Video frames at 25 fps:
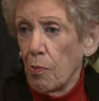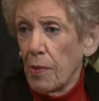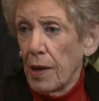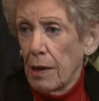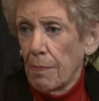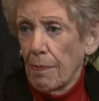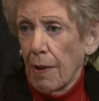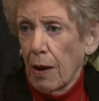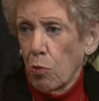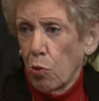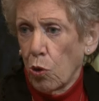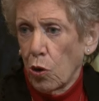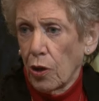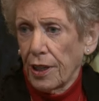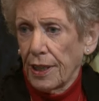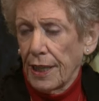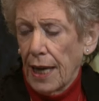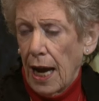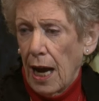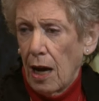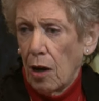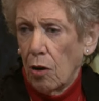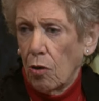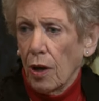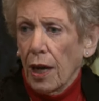me in my work
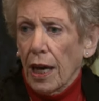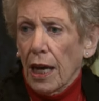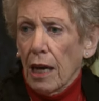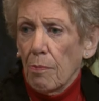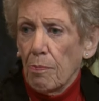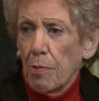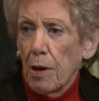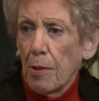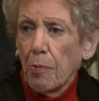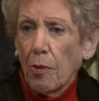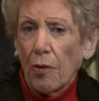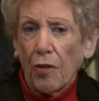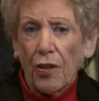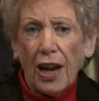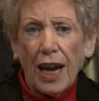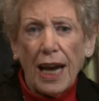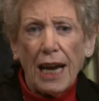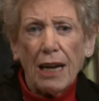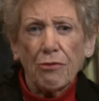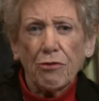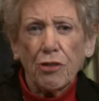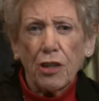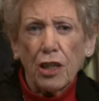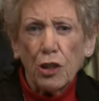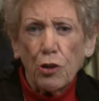now, people that I
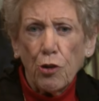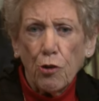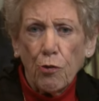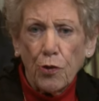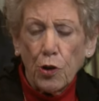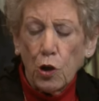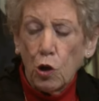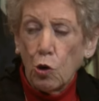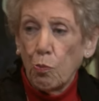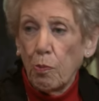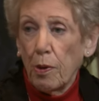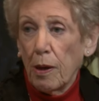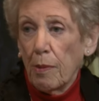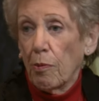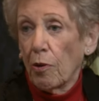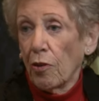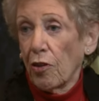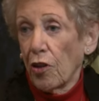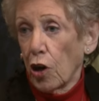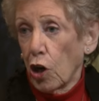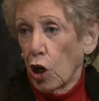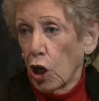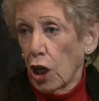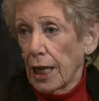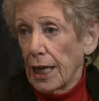have to interview, people
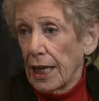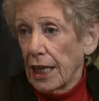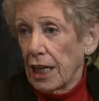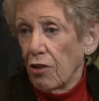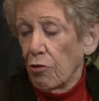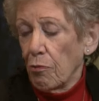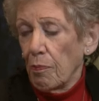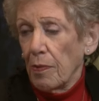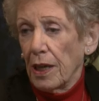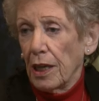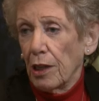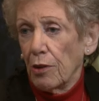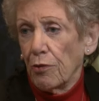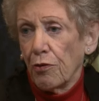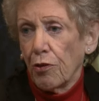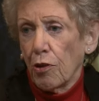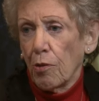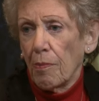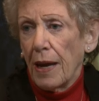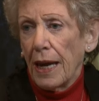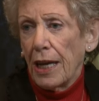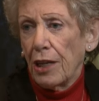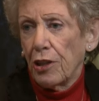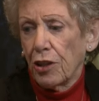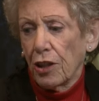that are going to give me
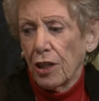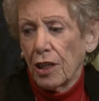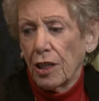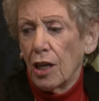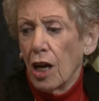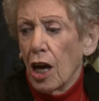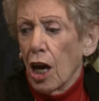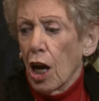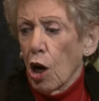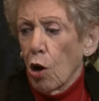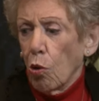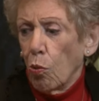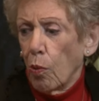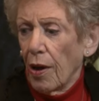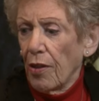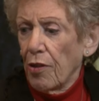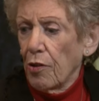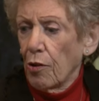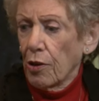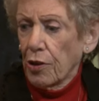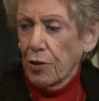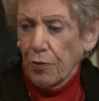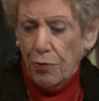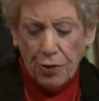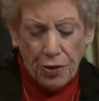information,
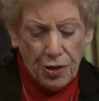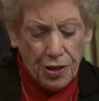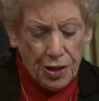whether it's for